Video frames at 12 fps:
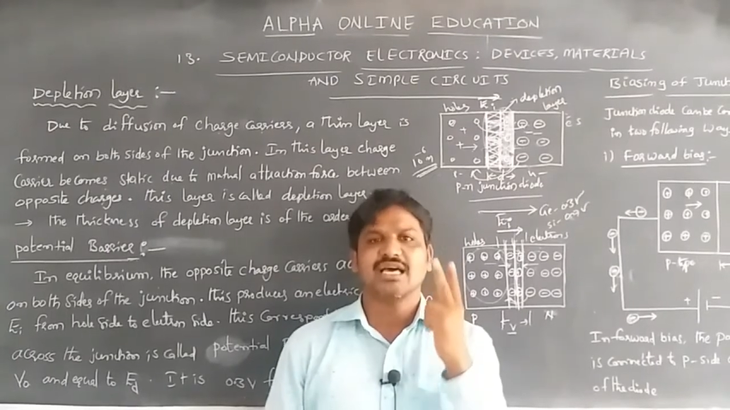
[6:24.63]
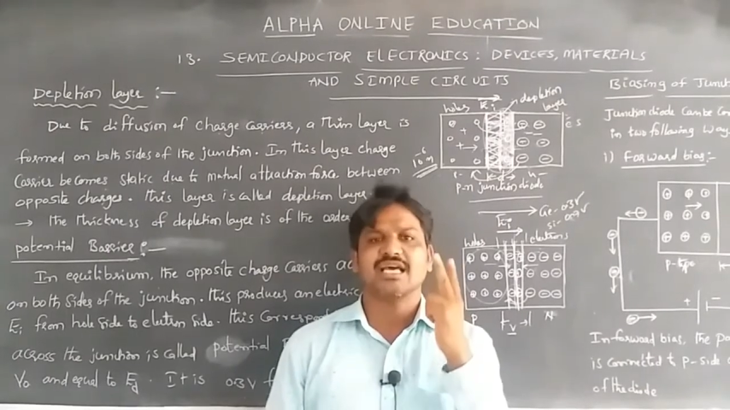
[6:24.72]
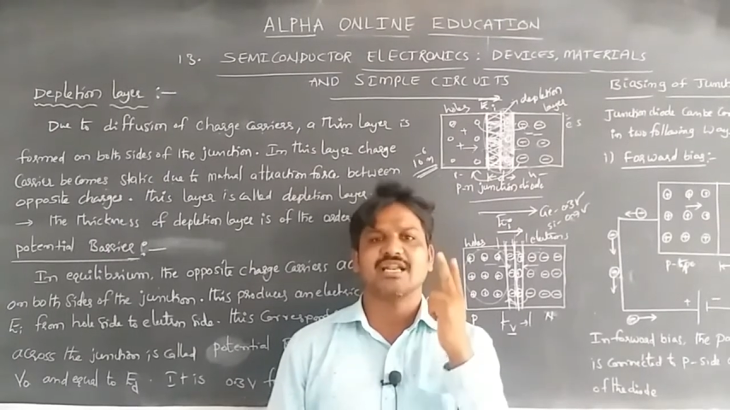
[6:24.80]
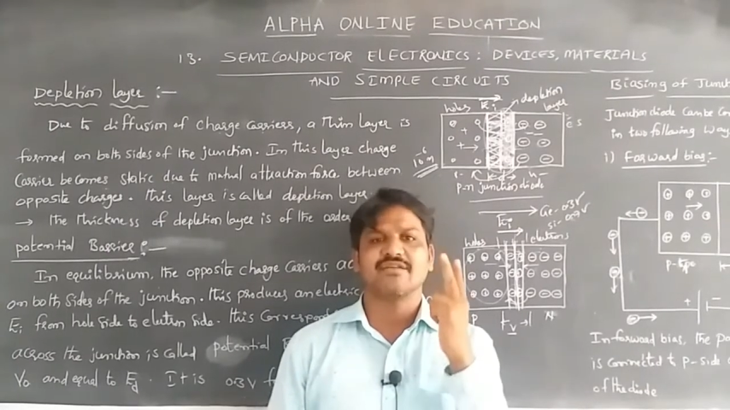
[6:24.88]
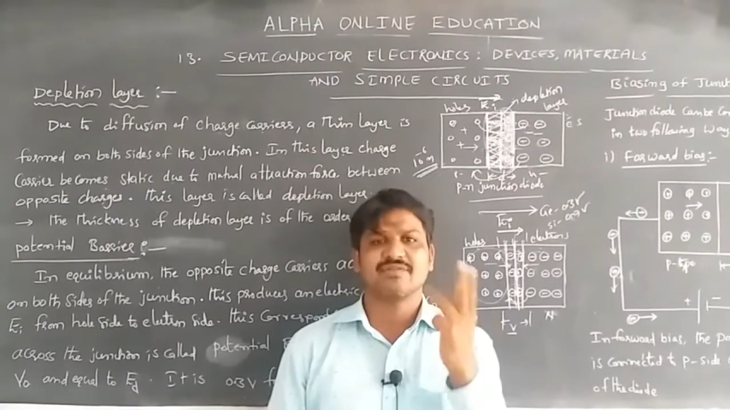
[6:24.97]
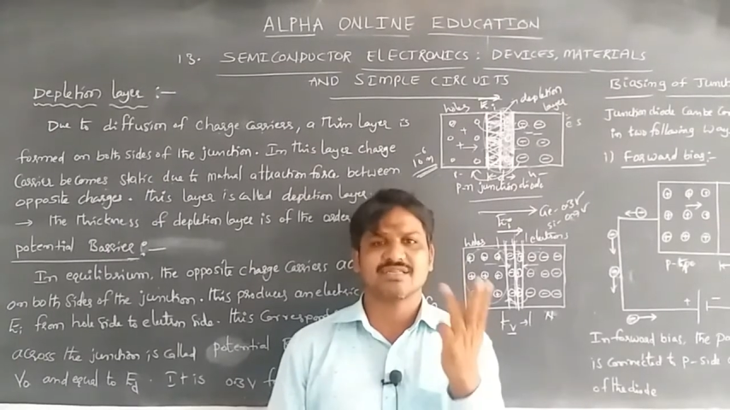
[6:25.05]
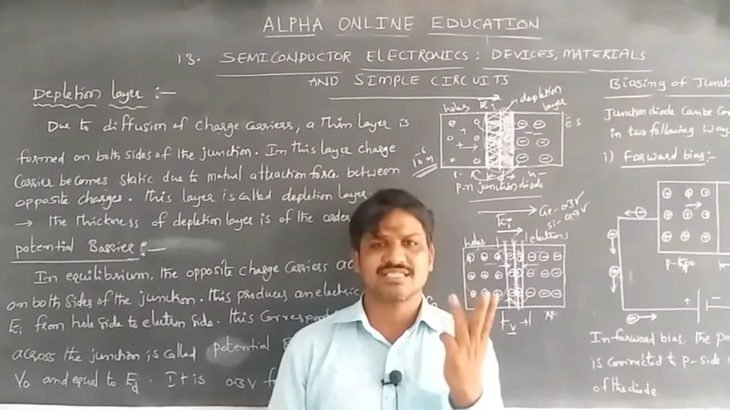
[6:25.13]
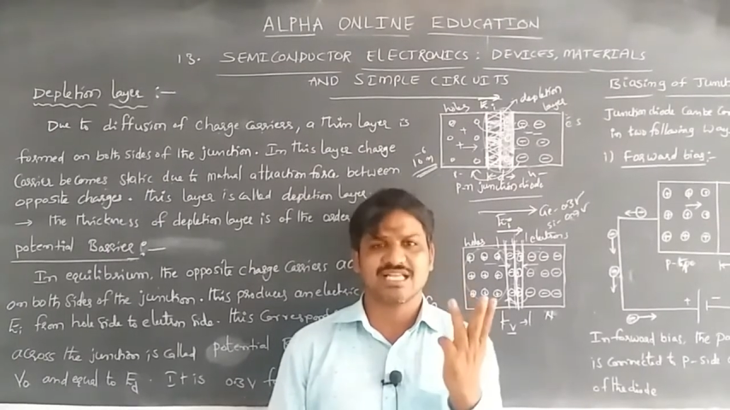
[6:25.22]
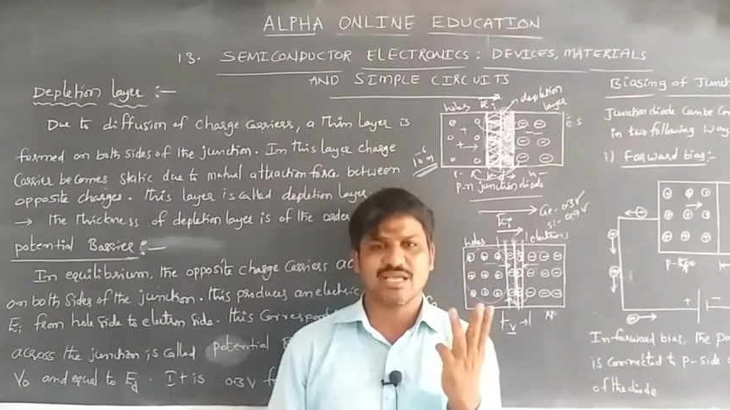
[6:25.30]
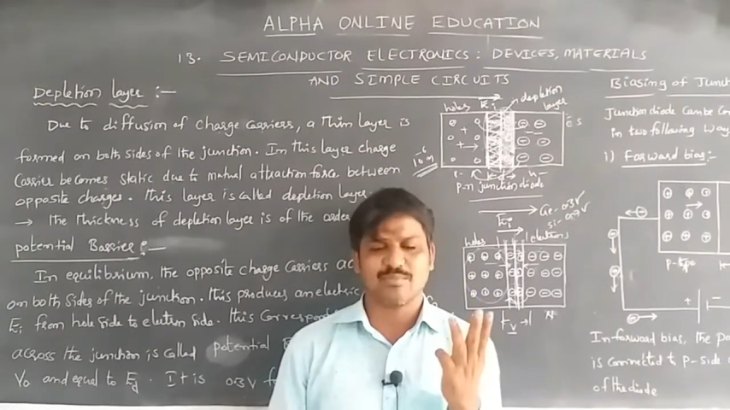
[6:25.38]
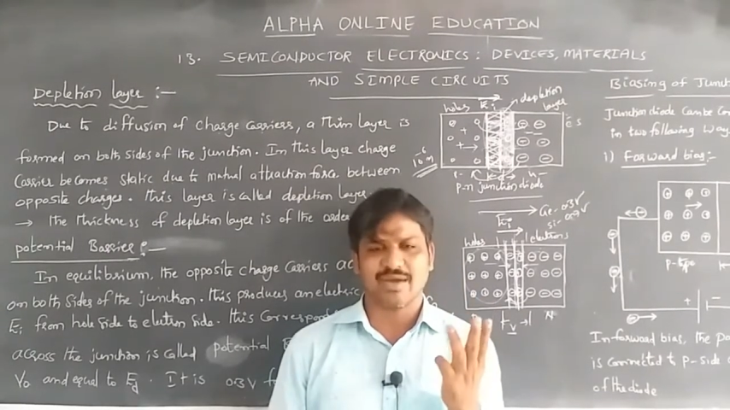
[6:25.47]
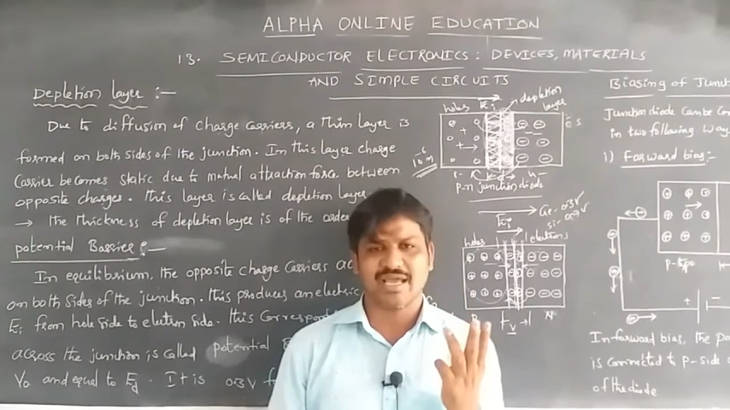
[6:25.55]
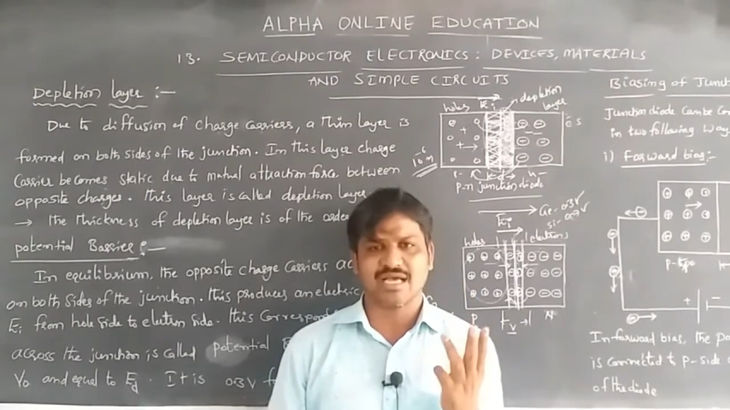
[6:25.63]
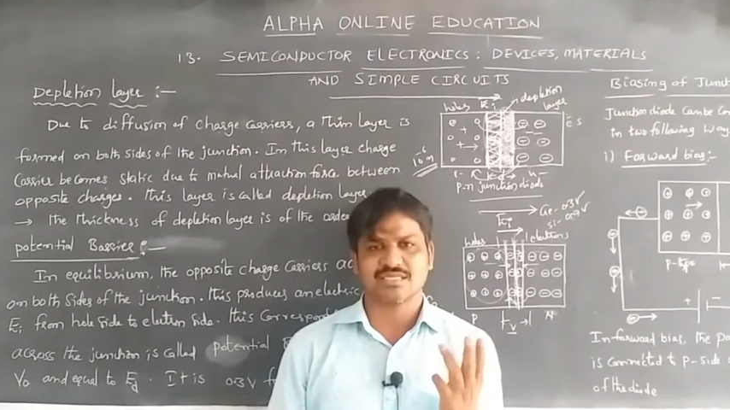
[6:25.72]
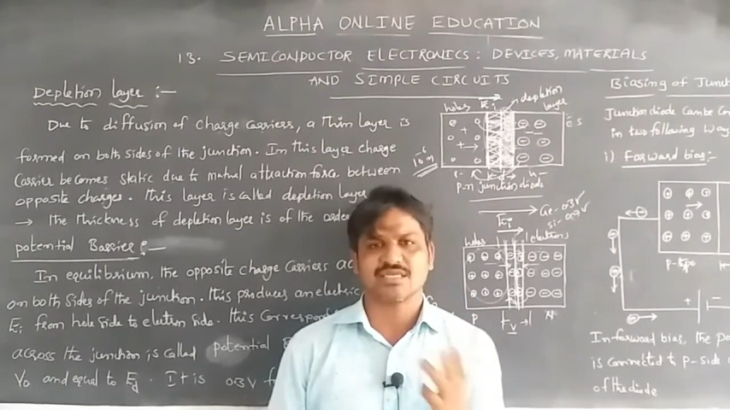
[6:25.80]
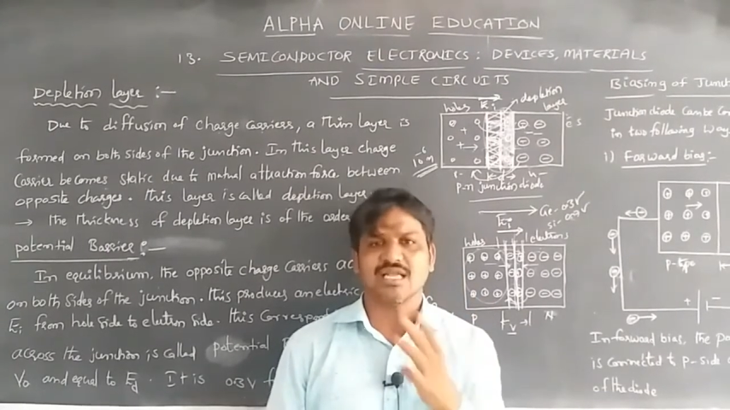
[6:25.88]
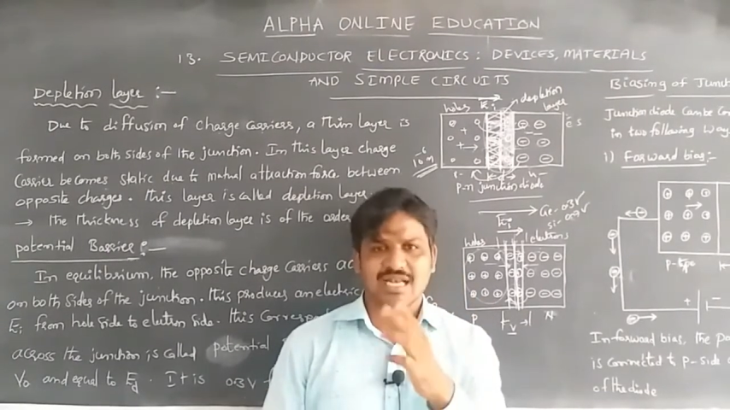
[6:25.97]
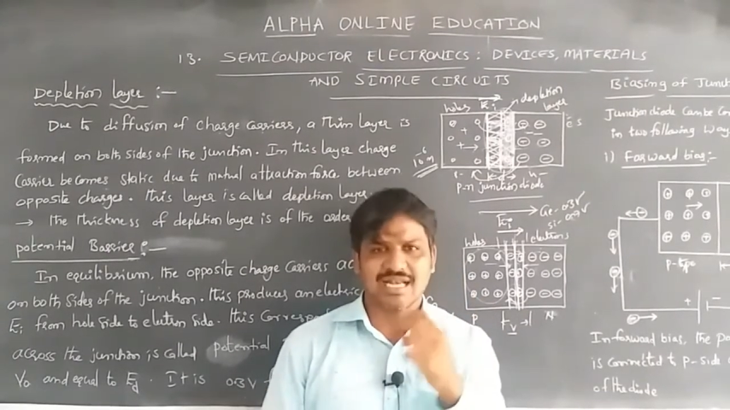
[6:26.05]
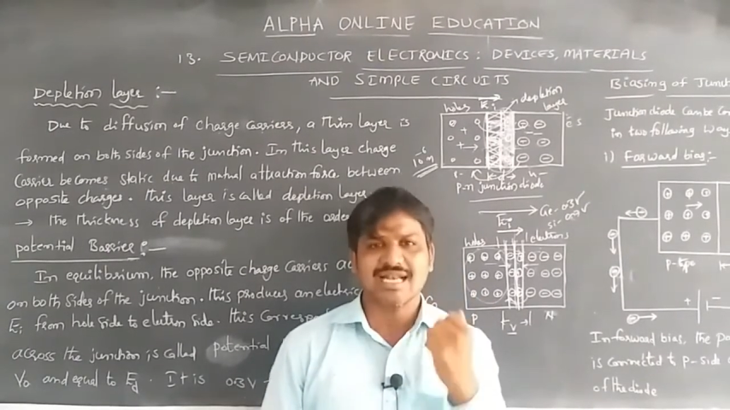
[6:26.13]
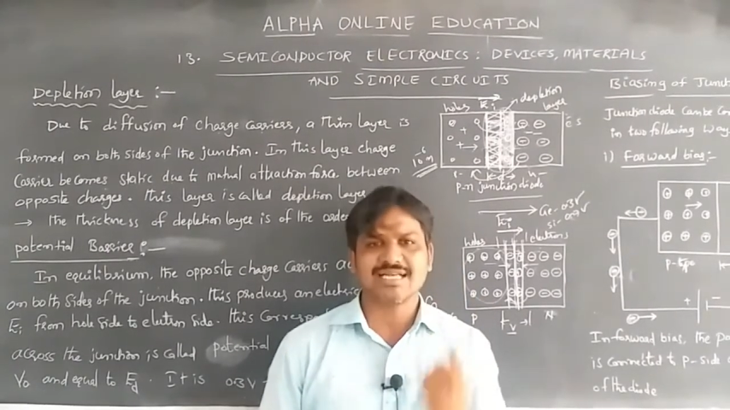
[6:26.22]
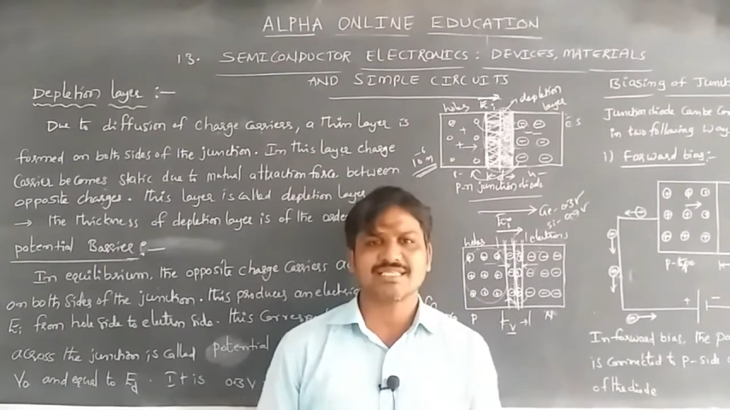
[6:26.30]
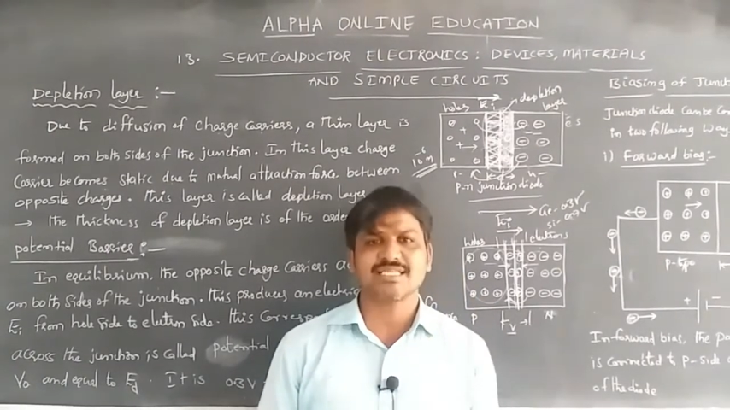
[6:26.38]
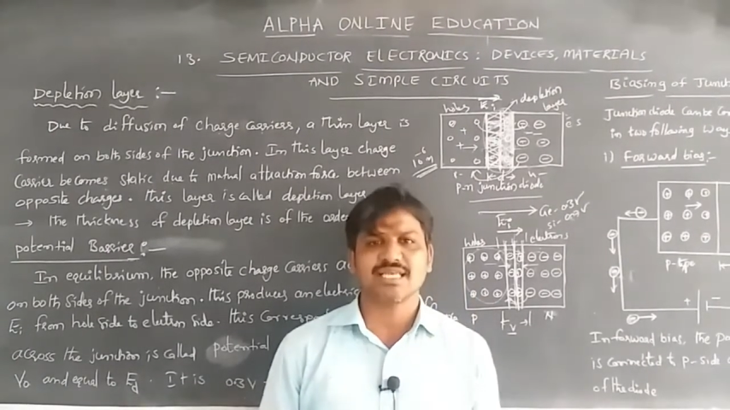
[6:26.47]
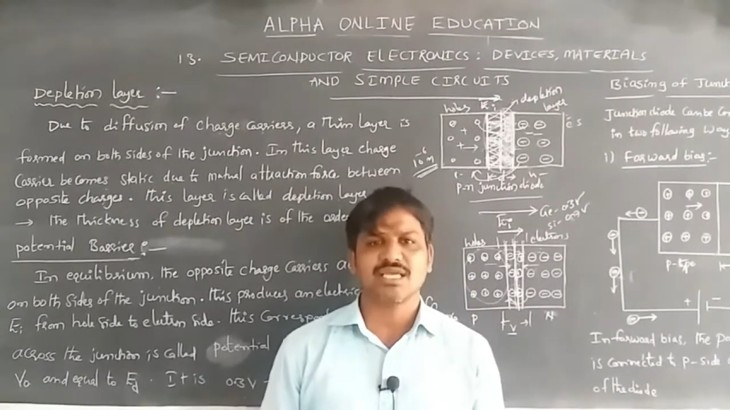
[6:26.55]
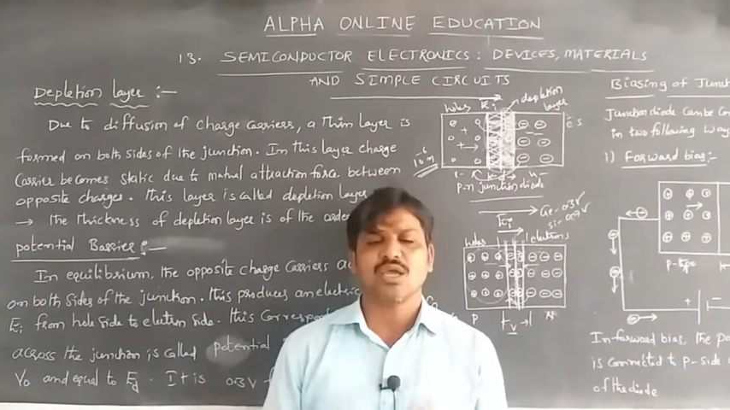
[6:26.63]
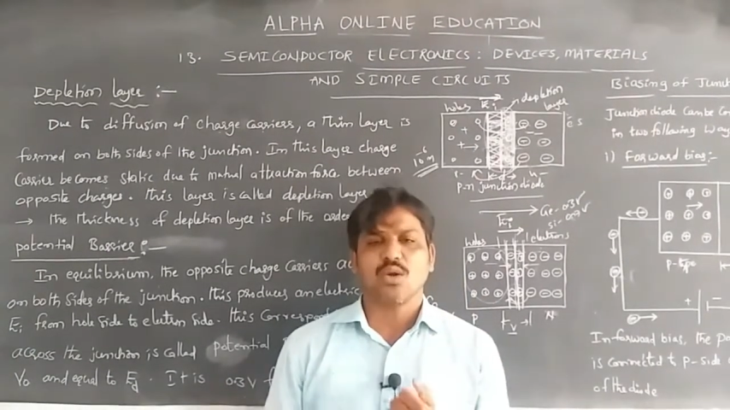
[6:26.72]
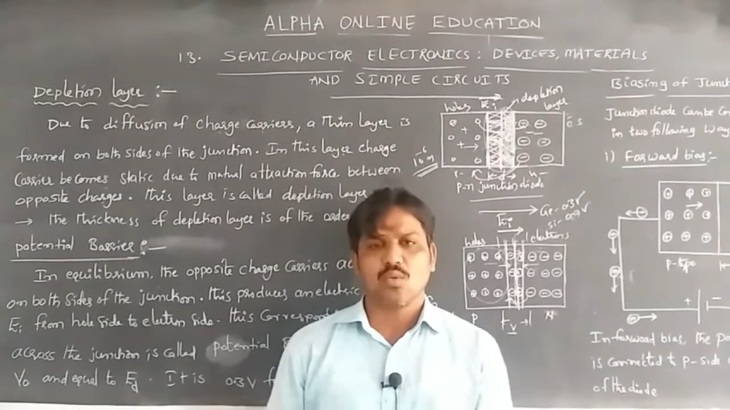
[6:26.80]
reversely biased. Let's see